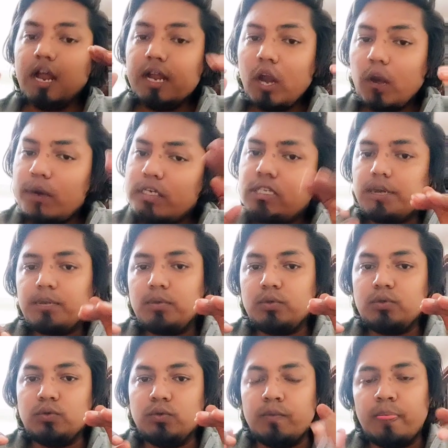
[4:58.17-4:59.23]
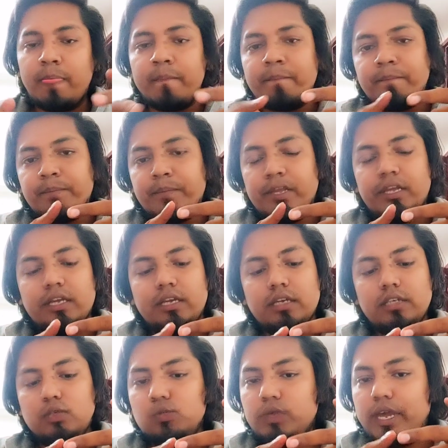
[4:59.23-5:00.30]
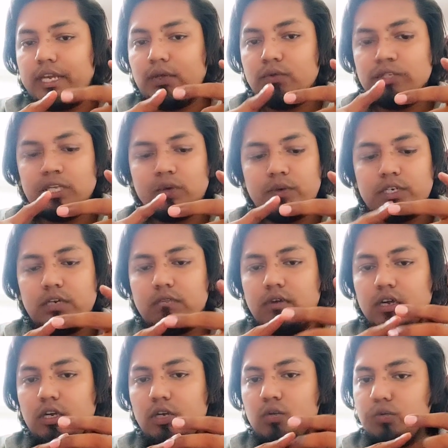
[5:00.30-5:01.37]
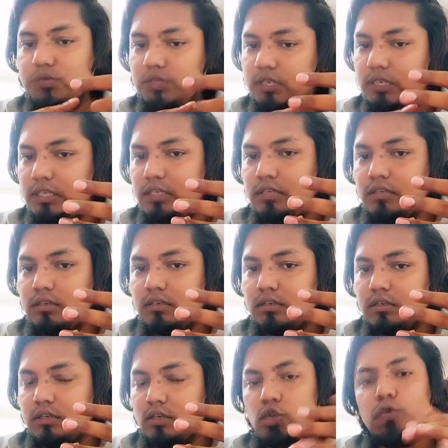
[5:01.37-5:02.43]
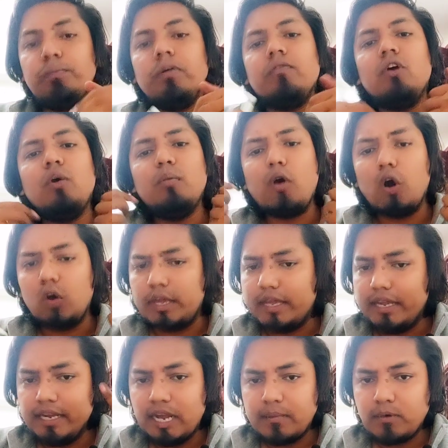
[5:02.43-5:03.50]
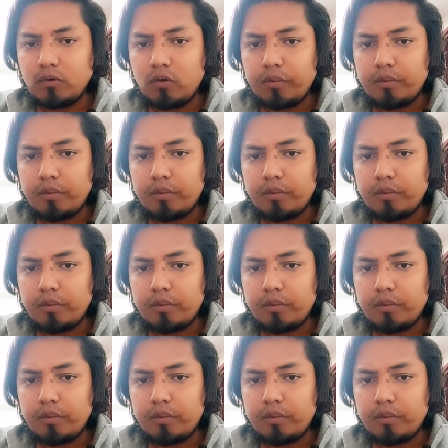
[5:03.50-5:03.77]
now it's up to you. You can use equation 1, 2, 3 to perform any type of